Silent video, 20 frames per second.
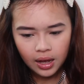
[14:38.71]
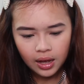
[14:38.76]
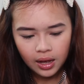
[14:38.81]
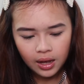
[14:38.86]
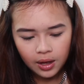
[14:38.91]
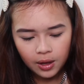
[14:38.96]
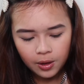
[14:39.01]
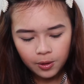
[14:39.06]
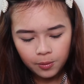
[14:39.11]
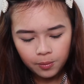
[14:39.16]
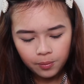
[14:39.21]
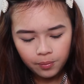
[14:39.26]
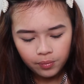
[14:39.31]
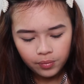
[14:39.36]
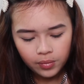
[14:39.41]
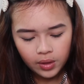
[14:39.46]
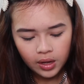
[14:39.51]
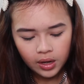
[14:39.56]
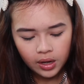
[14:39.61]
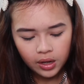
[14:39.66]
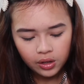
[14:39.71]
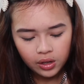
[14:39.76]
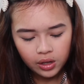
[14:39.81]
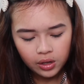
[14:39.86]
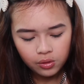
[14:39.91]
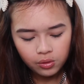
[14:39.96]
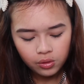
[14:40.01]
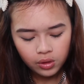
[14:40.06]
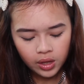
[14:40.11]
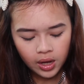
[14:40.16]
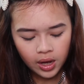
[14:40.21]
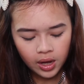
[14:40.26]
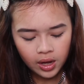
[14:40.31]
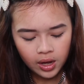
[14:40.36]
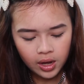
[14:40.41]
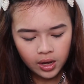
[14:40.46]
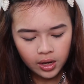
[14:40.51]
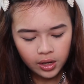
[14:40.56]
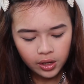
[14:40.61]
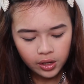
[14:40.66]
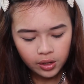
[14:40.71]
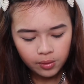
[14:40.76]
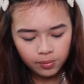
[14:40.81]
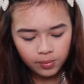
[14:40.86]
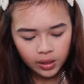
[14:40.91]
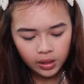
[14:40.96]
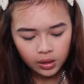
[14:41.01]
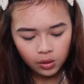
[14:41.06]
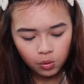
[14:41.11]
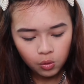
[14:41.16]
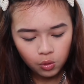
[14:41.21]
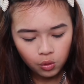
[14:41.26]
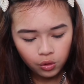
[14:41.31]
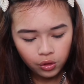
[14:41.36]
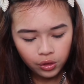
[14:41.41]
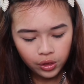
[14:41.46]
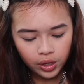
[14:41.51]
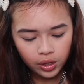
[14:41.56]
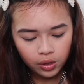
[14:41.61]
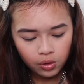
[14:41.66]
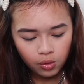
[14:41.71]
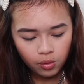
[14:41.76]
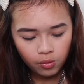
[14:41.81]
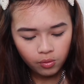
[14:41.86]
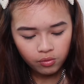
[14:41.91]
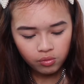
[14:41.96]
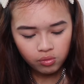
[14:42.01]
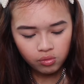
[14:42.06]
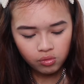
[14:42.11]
And then you can do that, and then you can make the whole thing go.